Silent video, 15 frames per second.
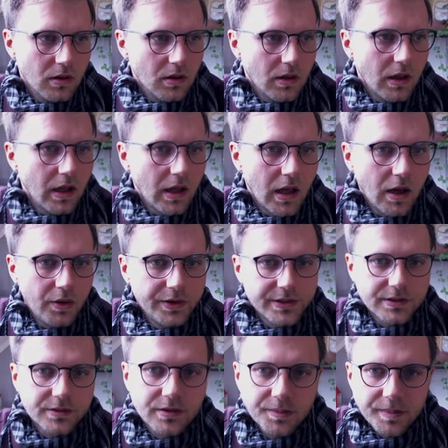how is
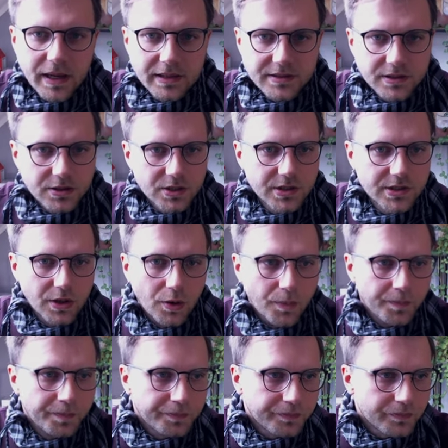it the message?
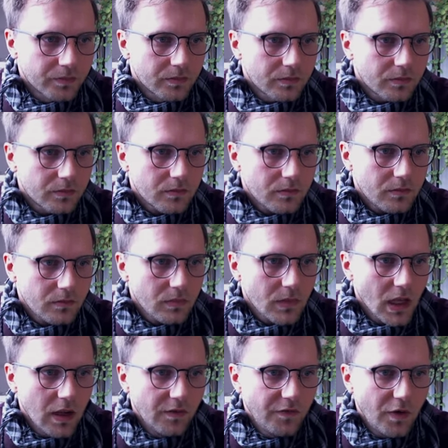So
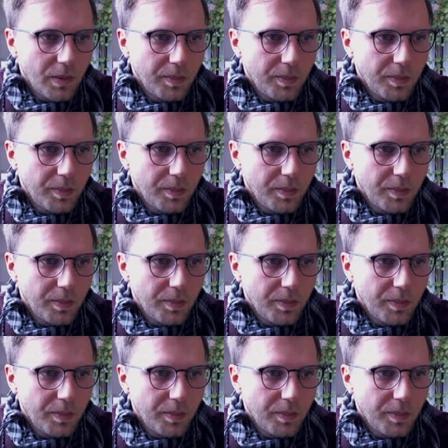for